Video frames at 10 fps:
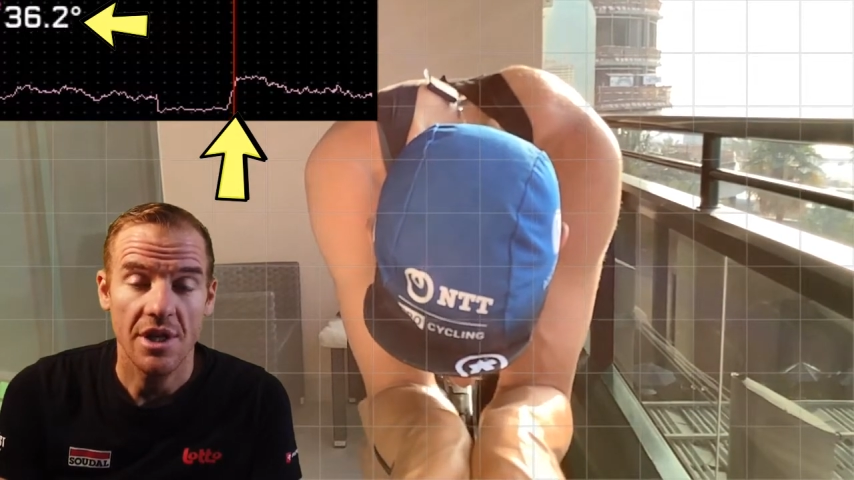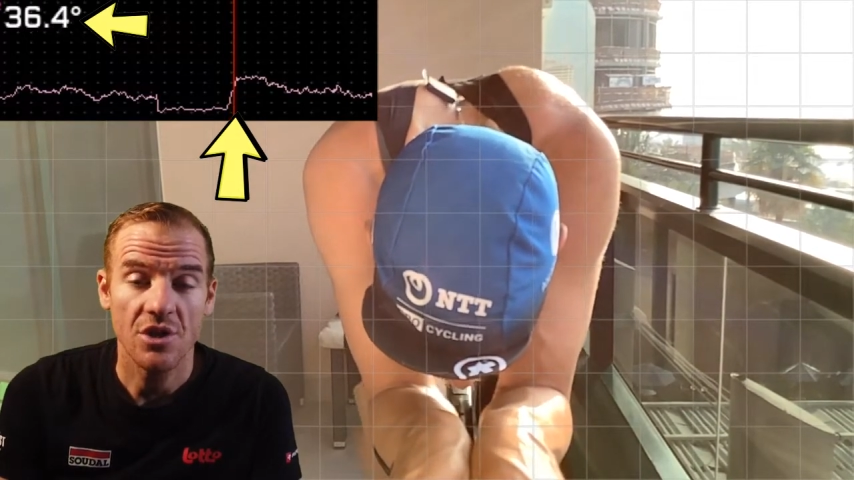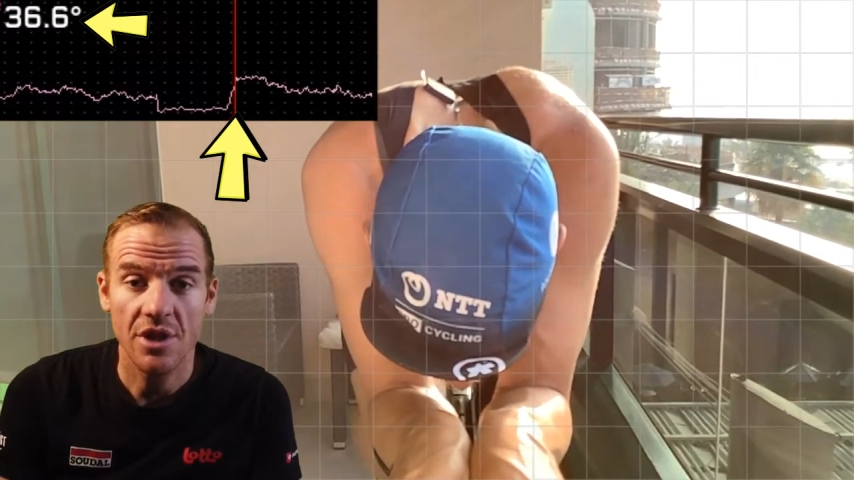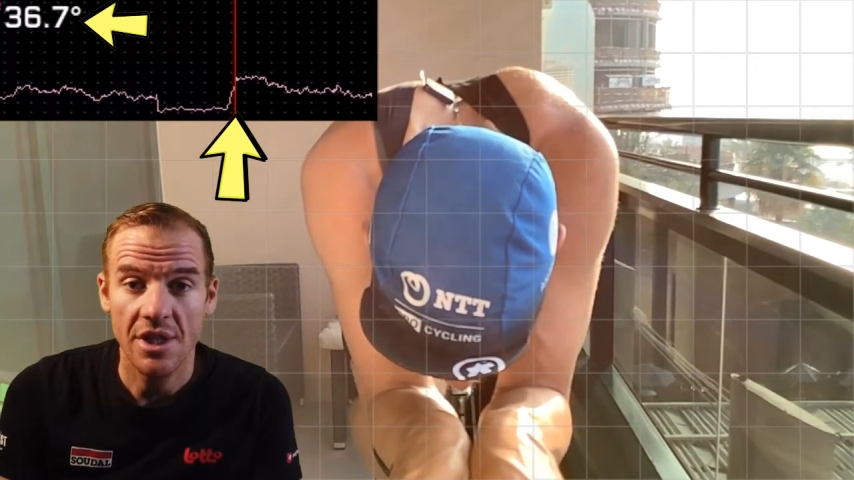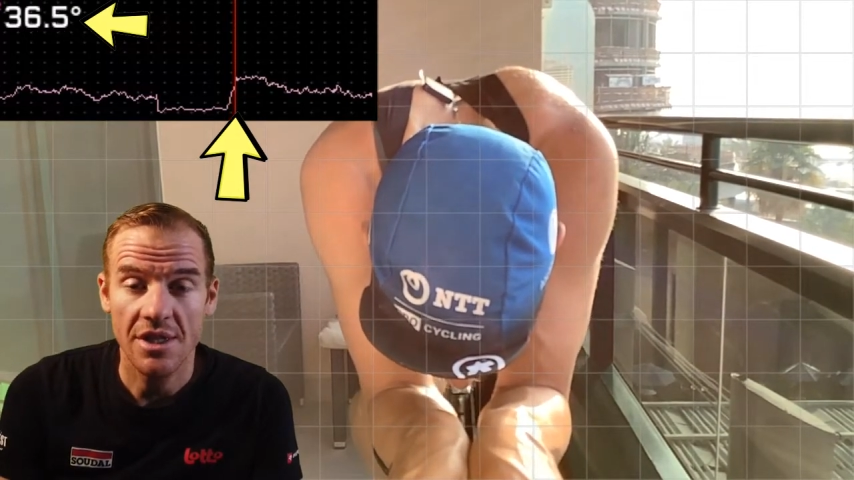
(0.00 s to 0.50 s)

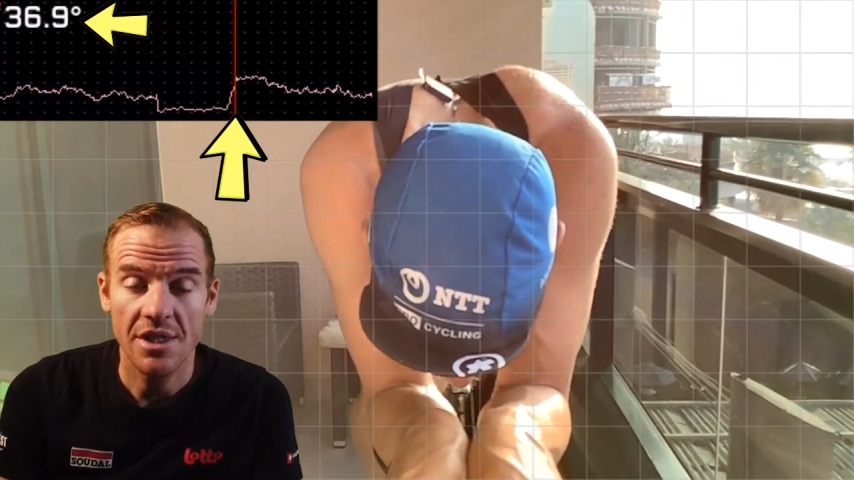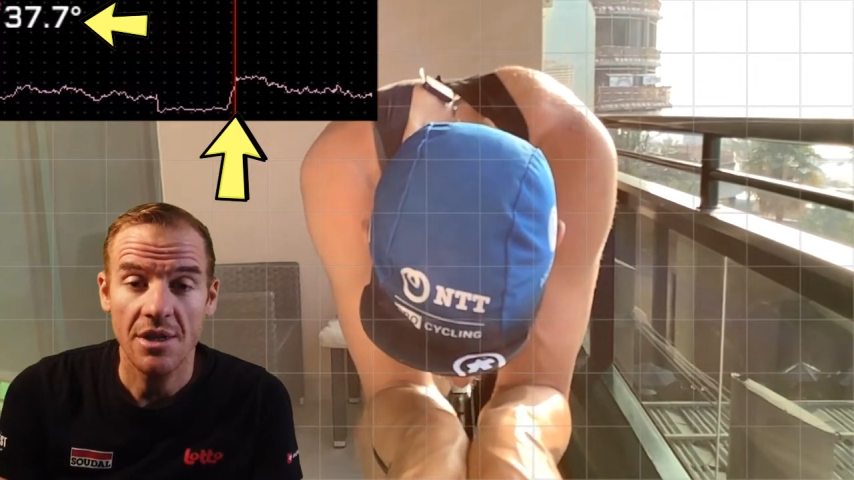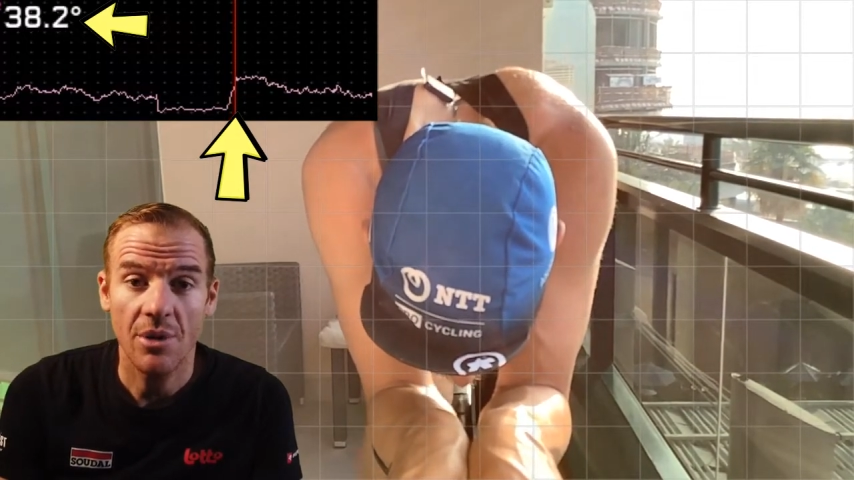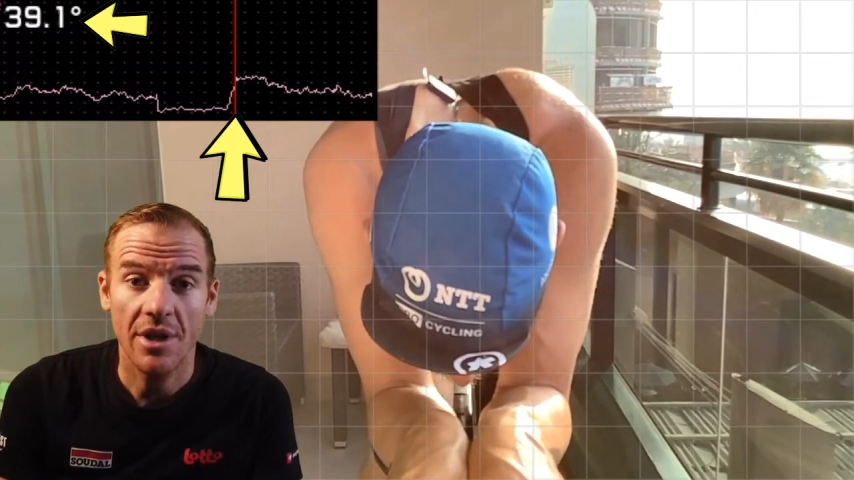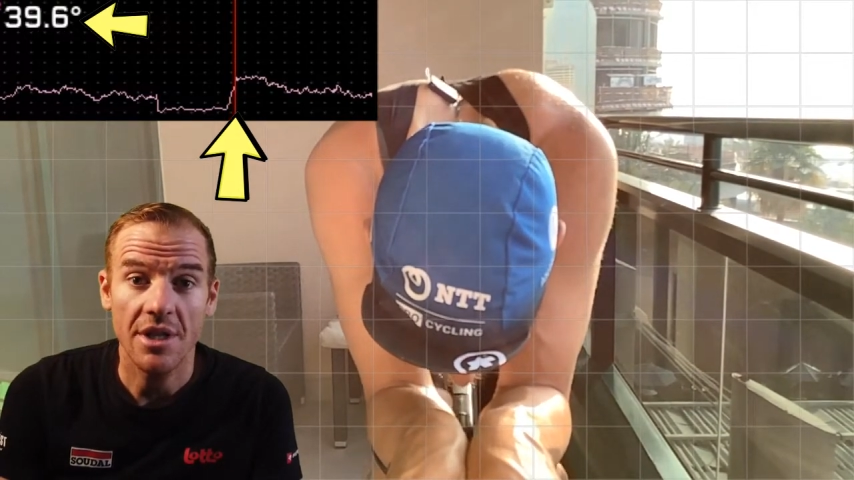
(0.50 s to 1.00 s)
And you can see
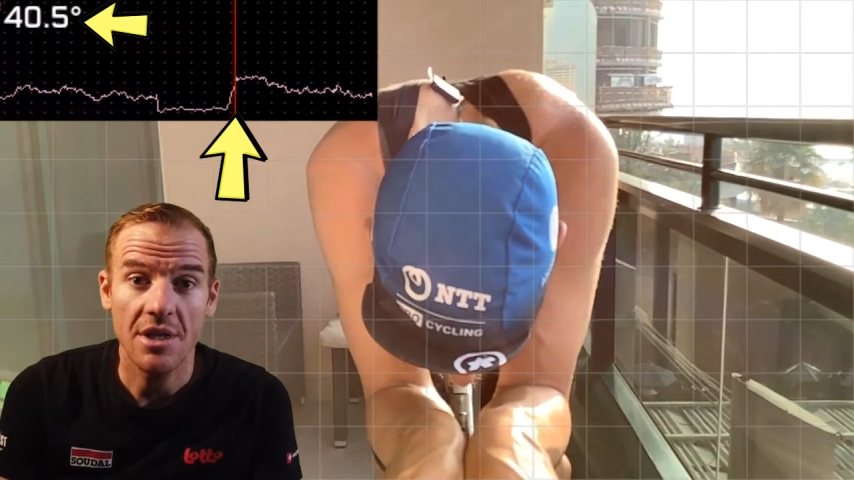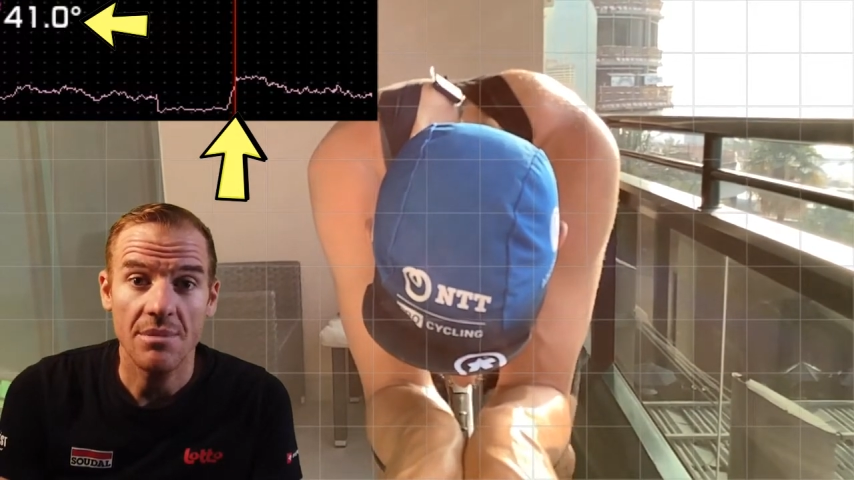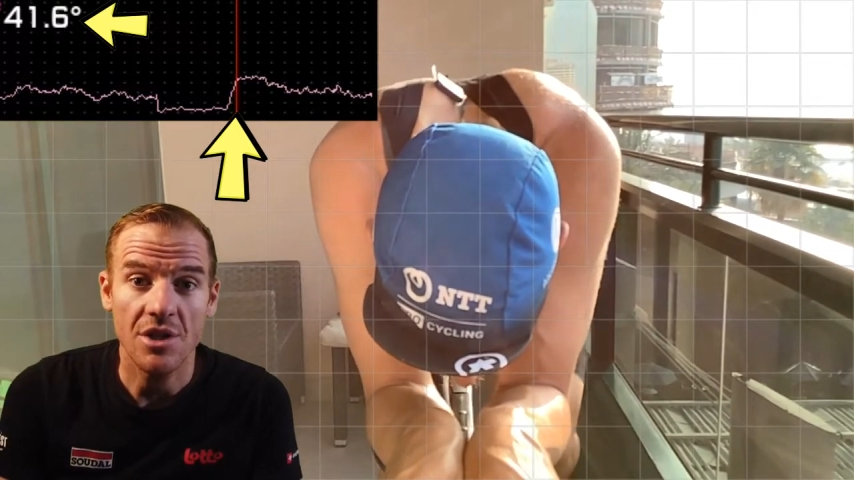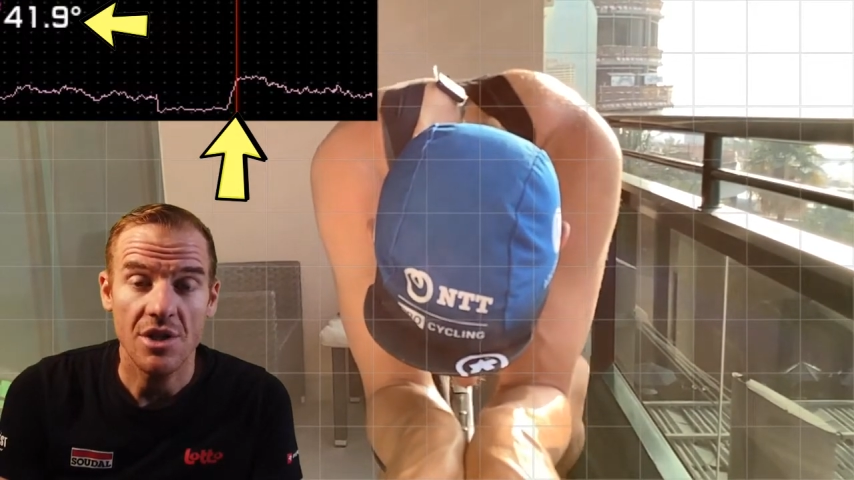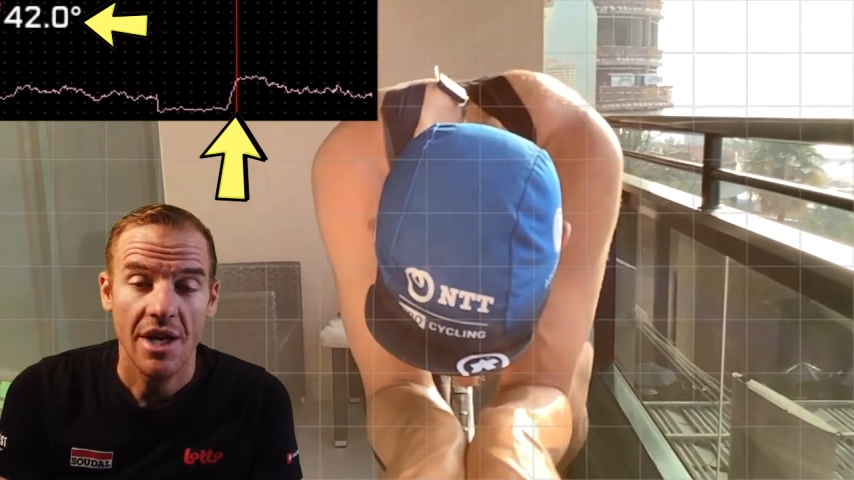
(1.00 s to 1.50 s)
by the
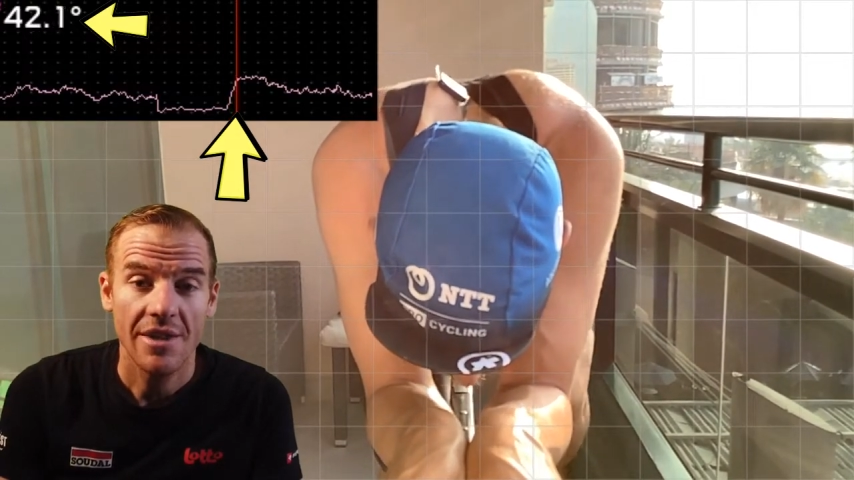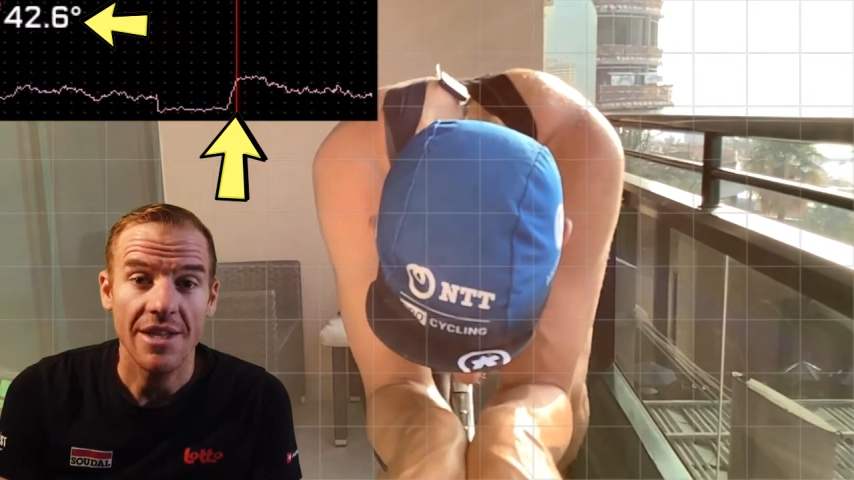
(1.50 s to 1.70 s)
image